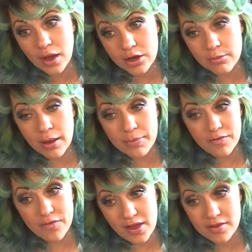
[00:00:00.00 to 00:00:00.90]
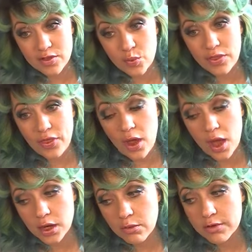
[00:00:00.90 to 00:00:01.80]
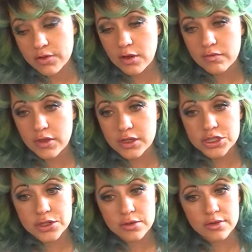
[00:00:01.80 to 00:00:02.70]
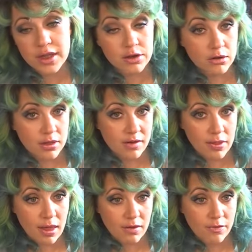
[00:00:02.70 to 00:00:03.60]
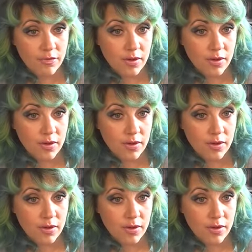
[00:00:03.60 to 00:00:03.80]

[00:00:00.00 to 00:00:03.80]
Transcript: And you might be faced with unresolved issues in your love life